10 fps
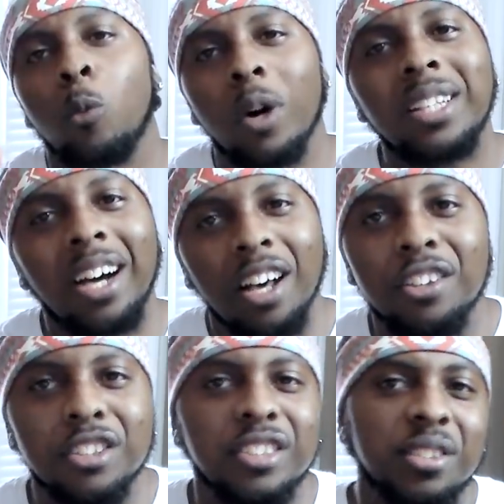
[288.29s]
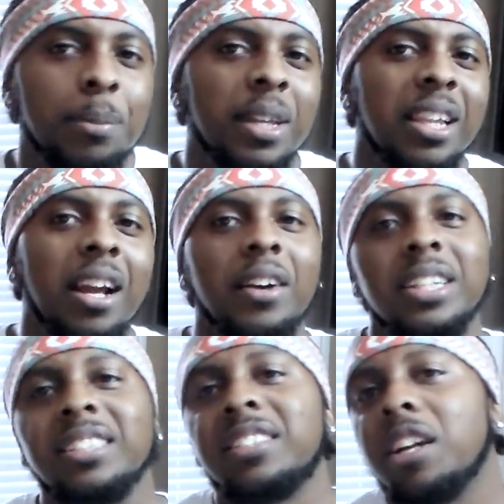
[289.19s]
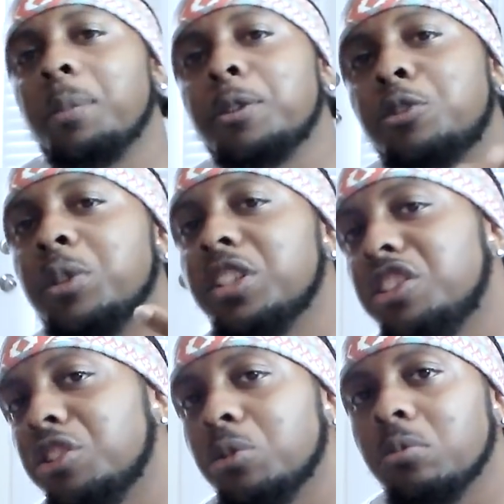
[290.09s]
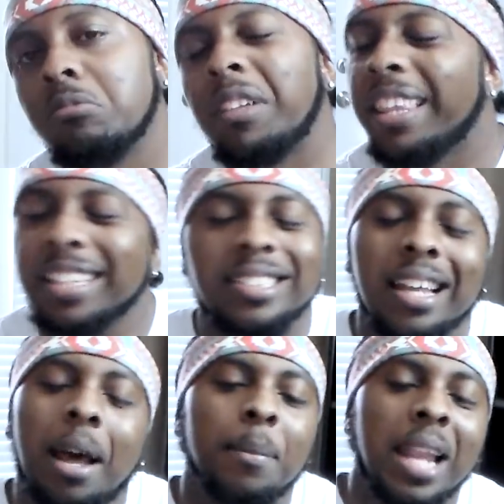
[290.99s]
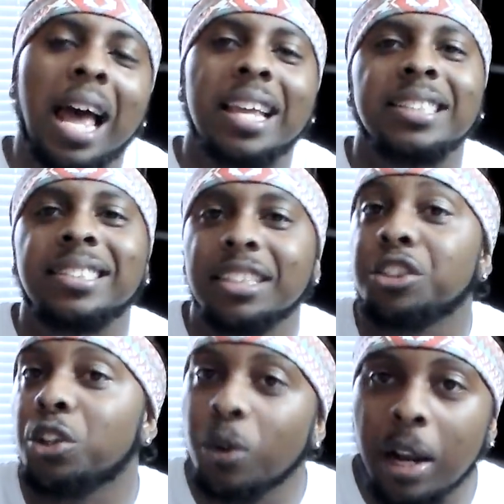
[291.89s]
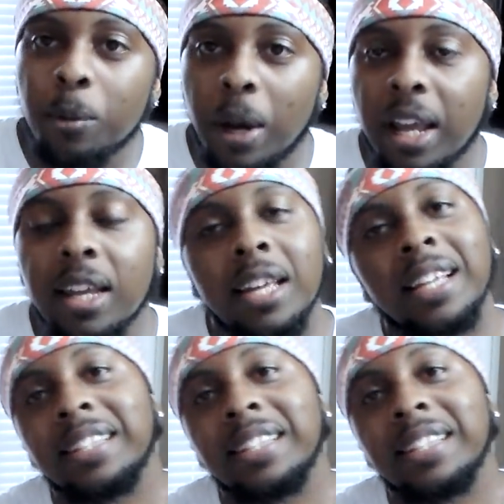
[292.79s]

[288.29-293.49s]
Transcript: One other similarity shared between the two, this time not in such a great way,